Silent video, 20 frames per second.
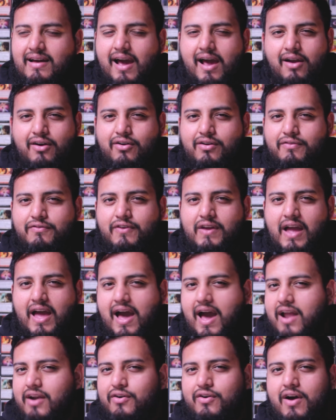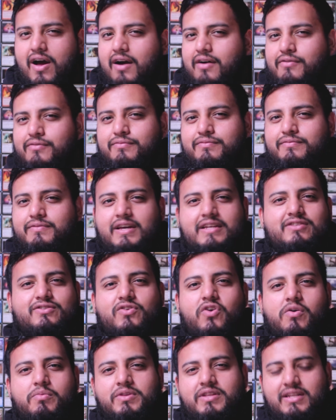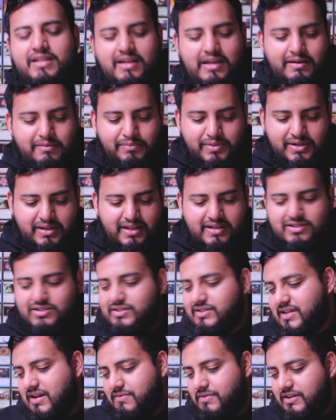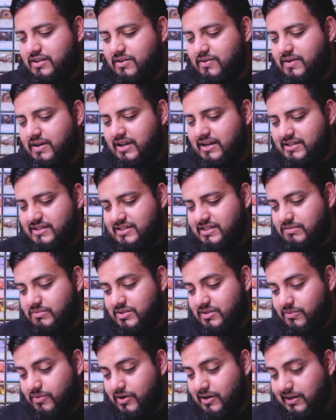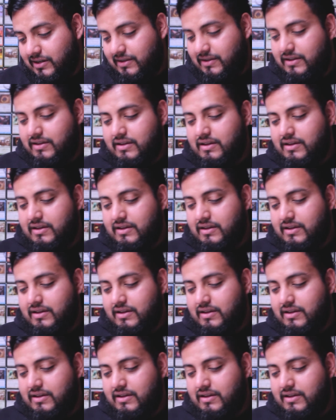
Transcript: I don't know how it's normally done, but that's just how we do it, and it seems to work.